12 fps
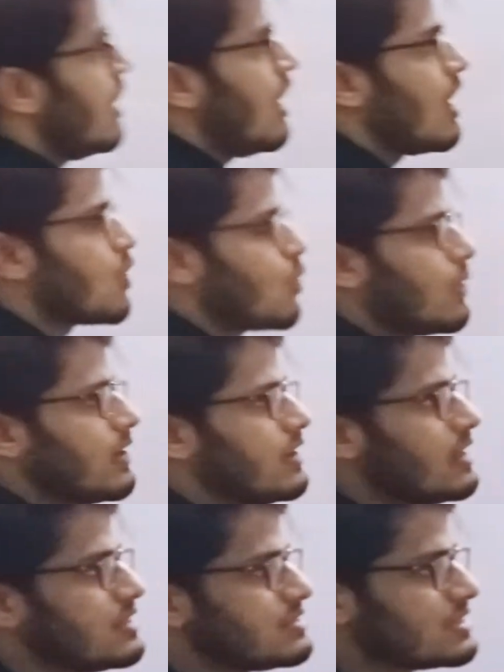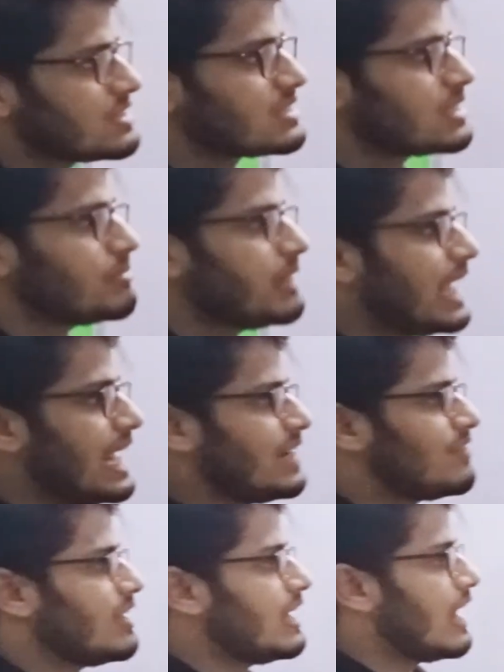a coordinate system? It
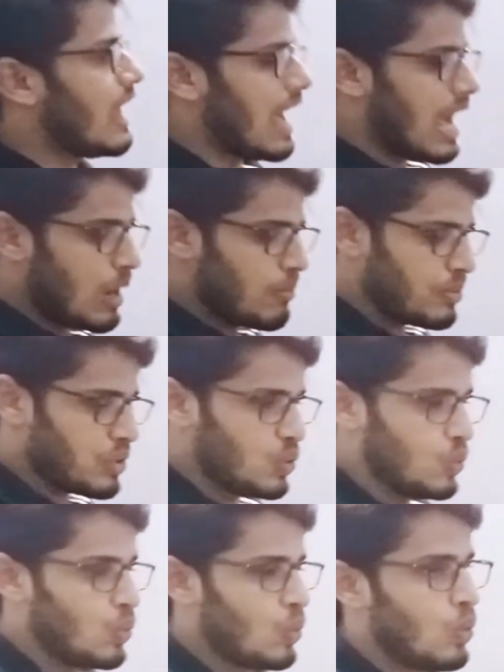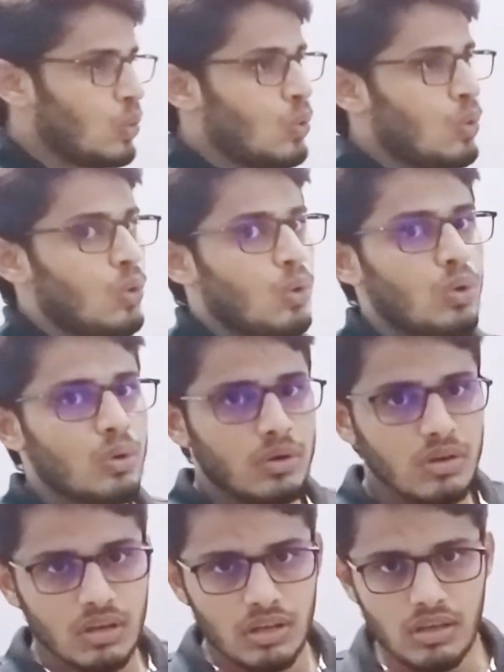will help you
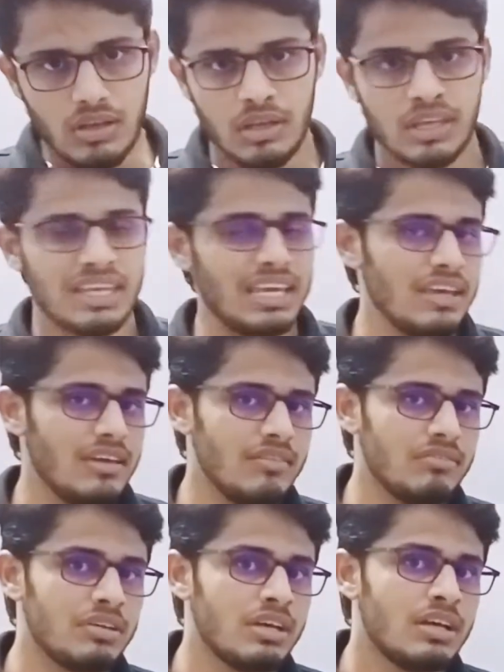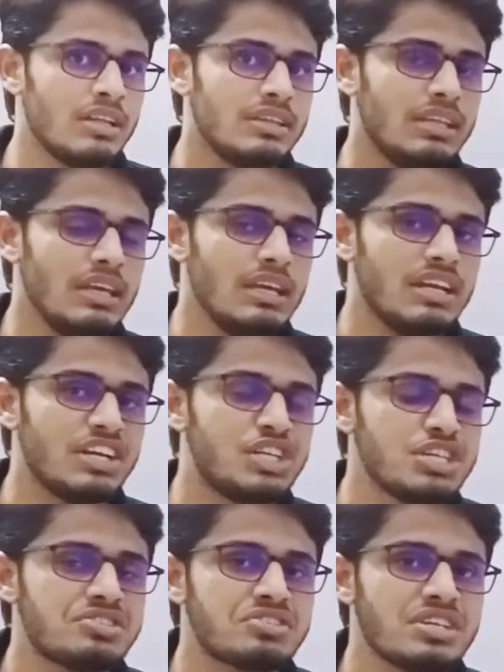give the
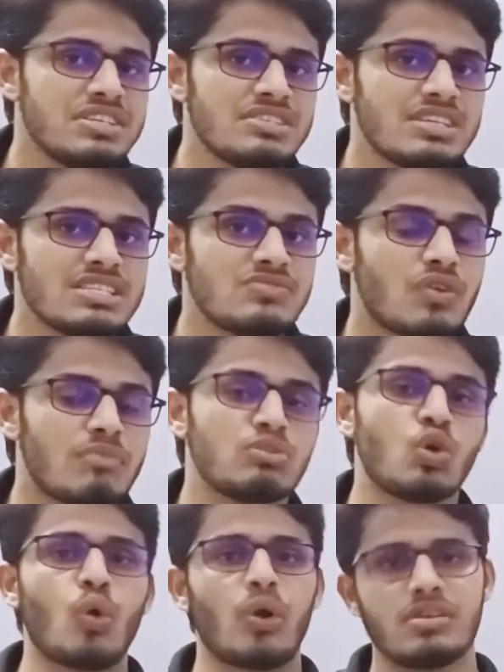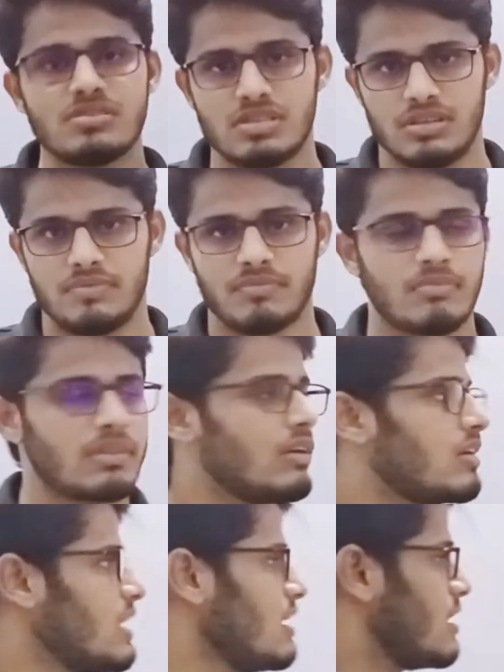distances from the origin.
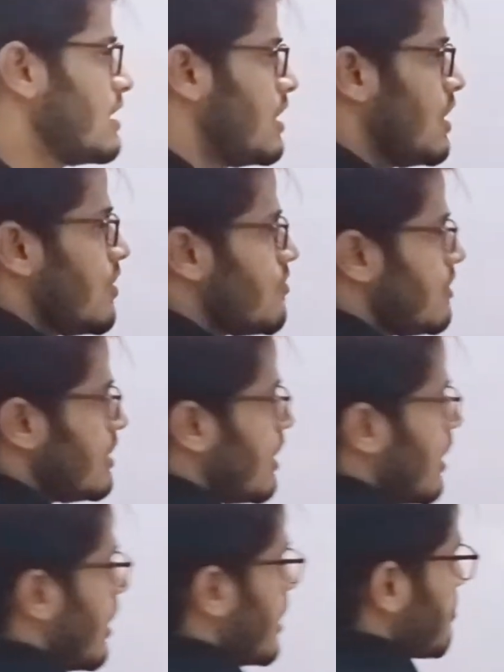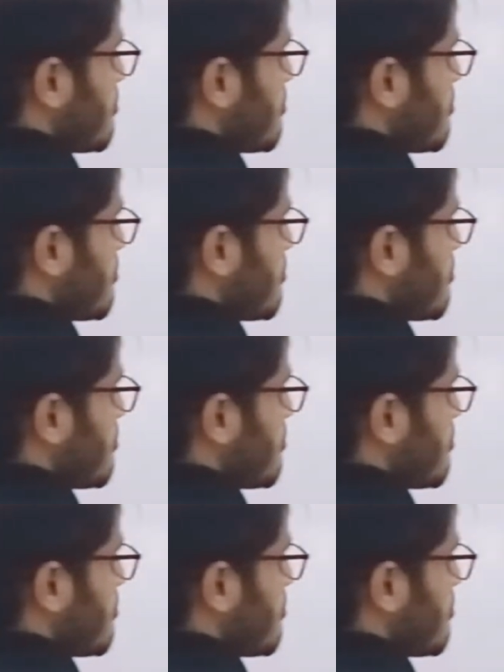Okay, we are